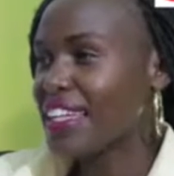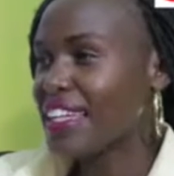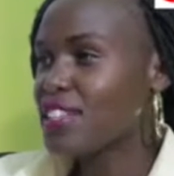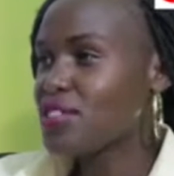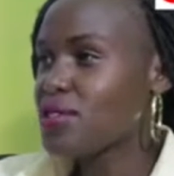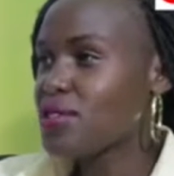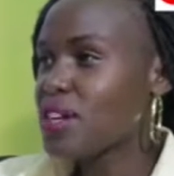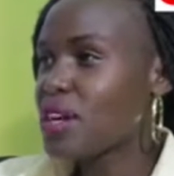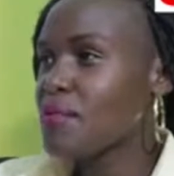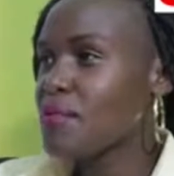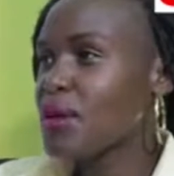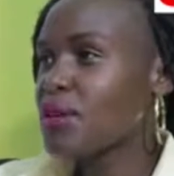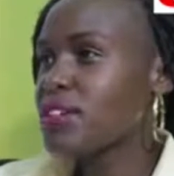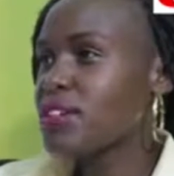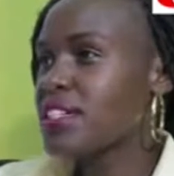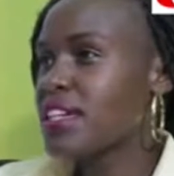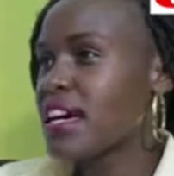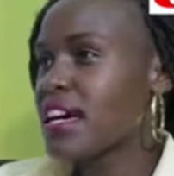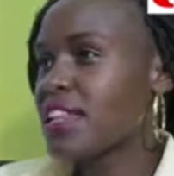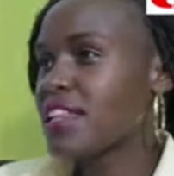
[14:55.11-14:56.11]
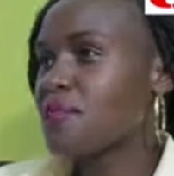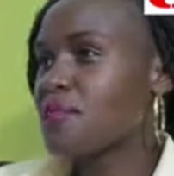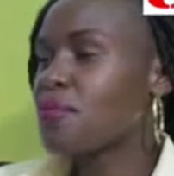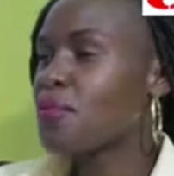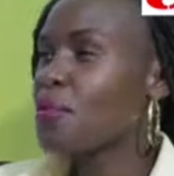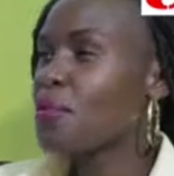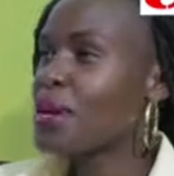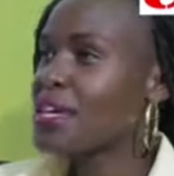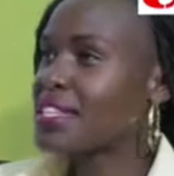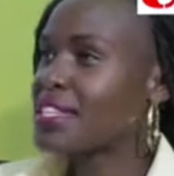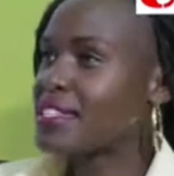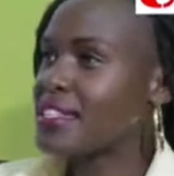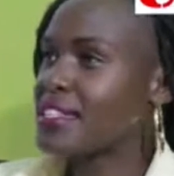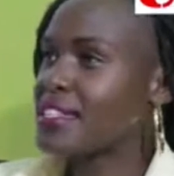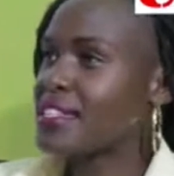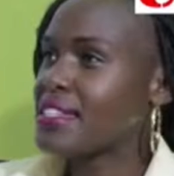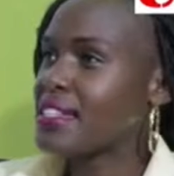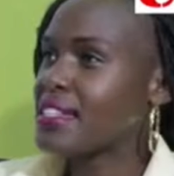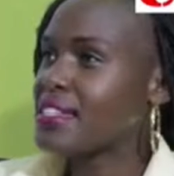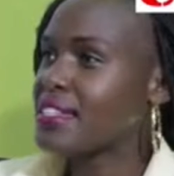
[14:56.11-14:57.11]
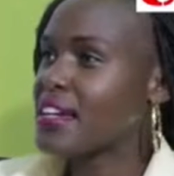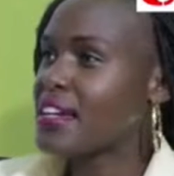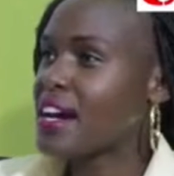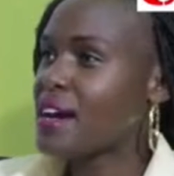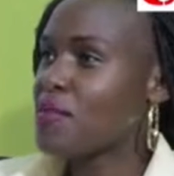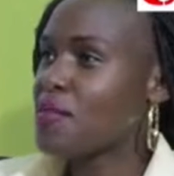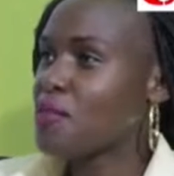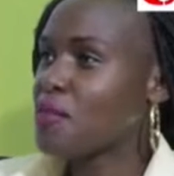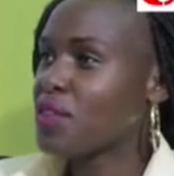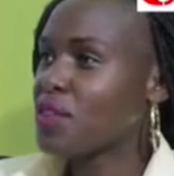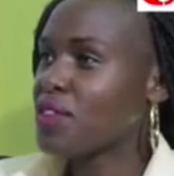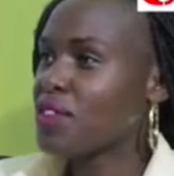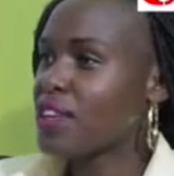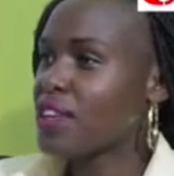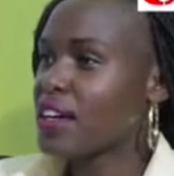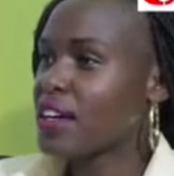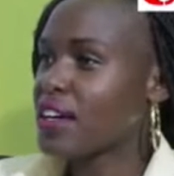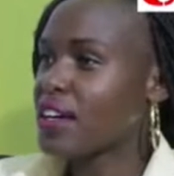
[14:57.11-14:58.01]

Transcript: Let's talk about the prices that come with,